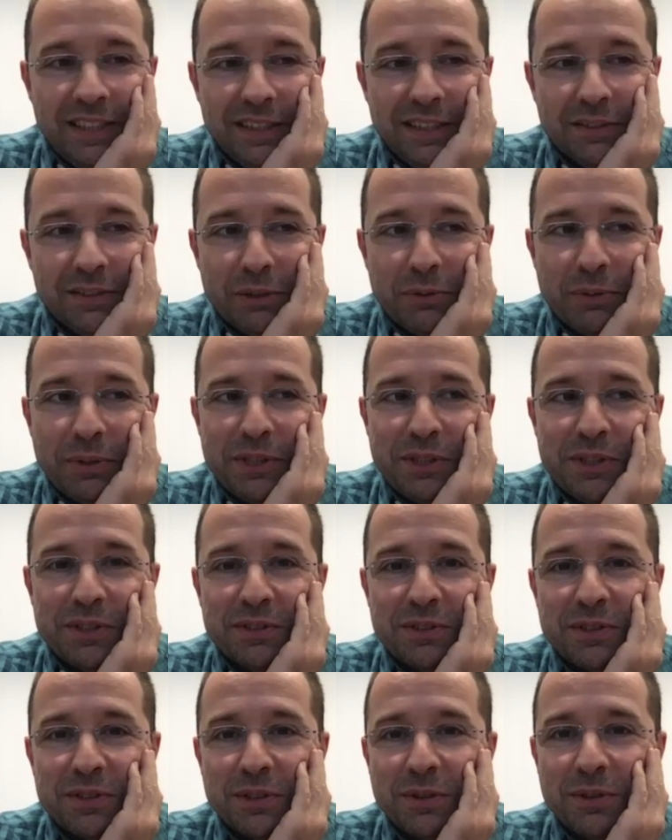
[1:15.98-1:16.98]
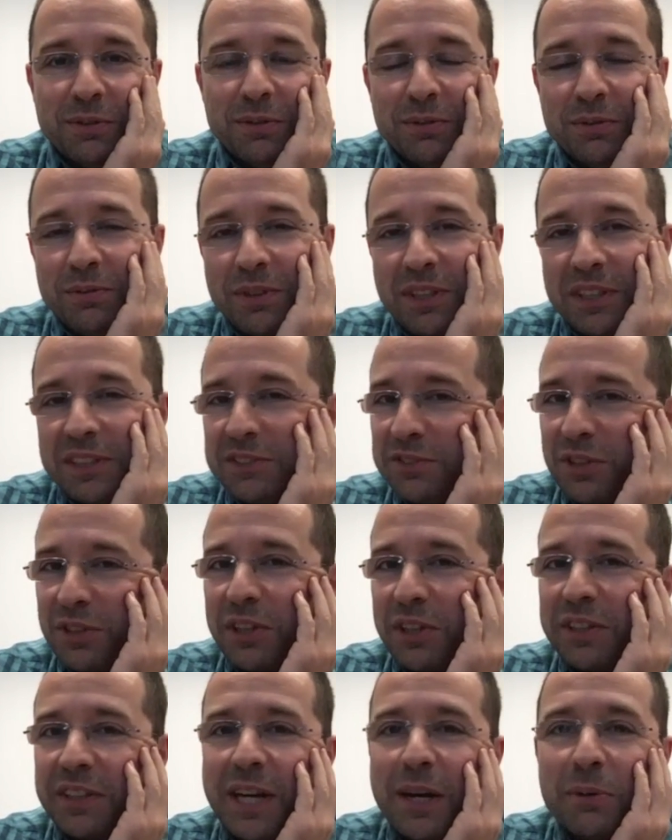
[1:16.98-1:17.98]
Great question. So I
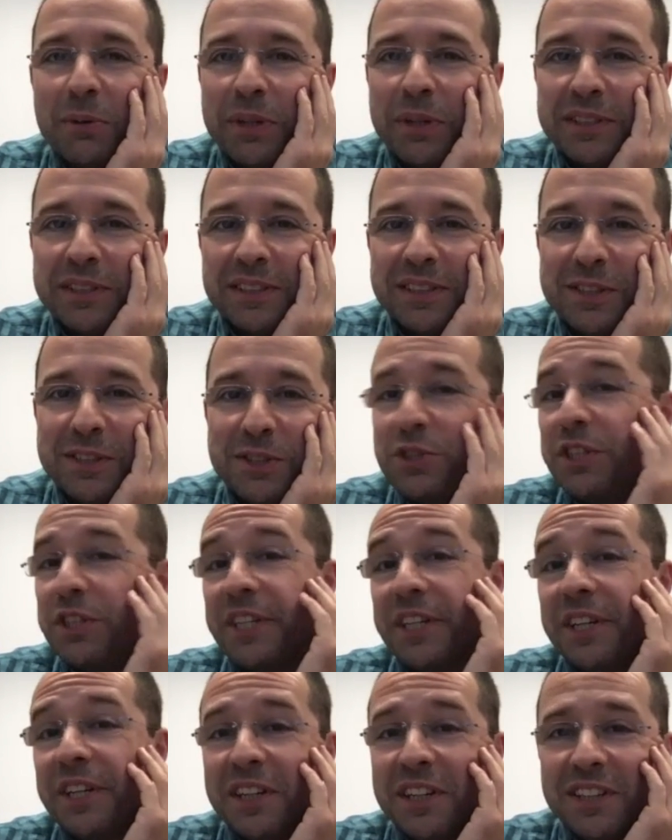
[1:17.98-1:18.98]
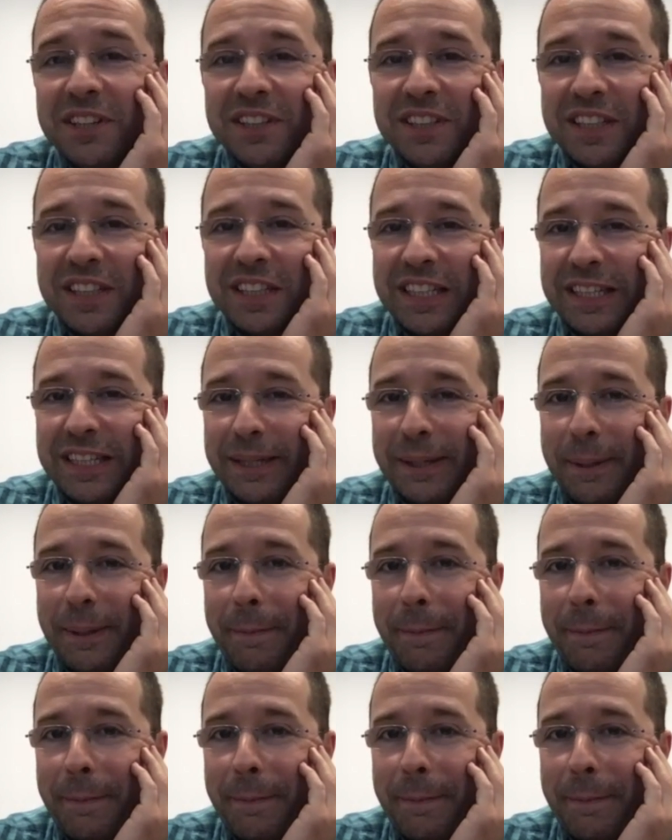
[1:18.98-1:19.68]
started out as an engineer and